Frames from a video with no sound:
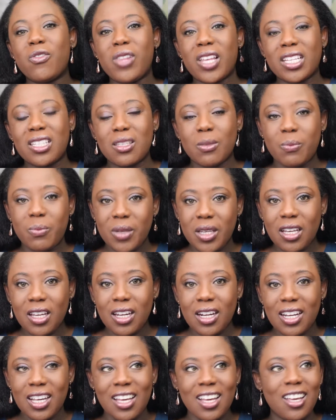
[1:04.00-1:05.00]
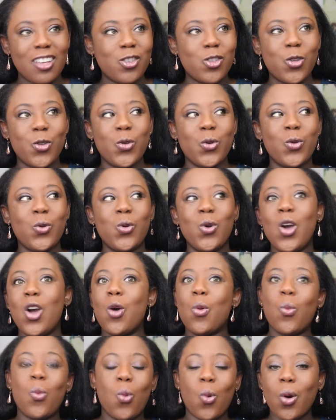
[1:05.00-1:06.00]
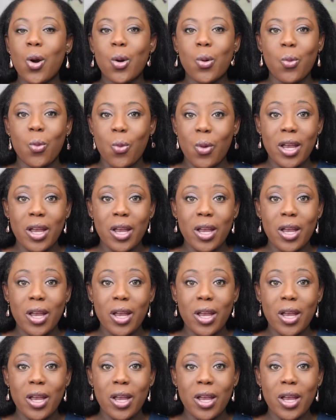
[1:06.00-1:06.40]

flexibility to work